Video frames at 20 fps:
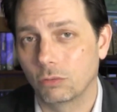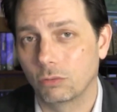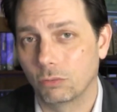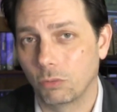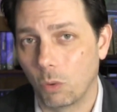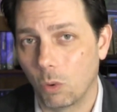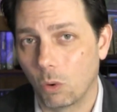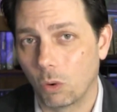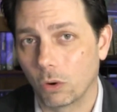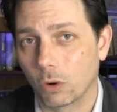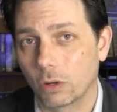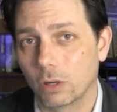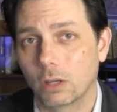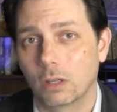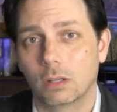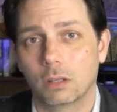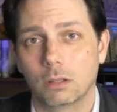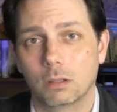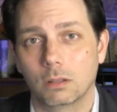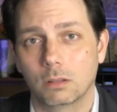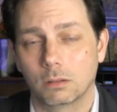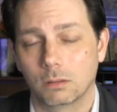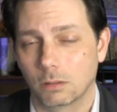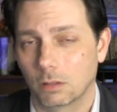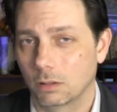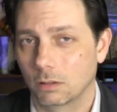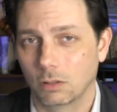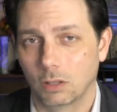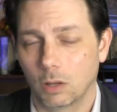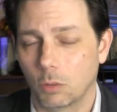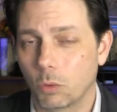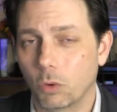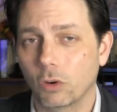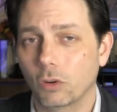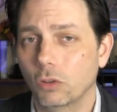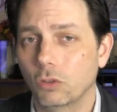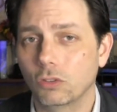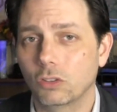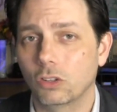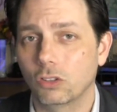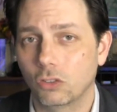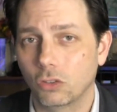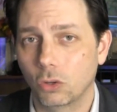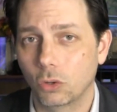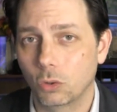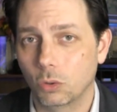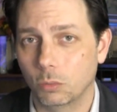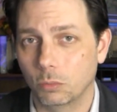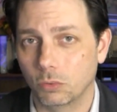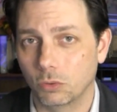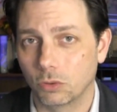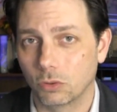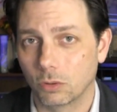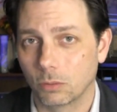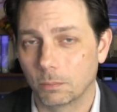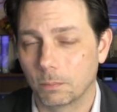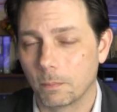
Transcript: for weren't used as tombs,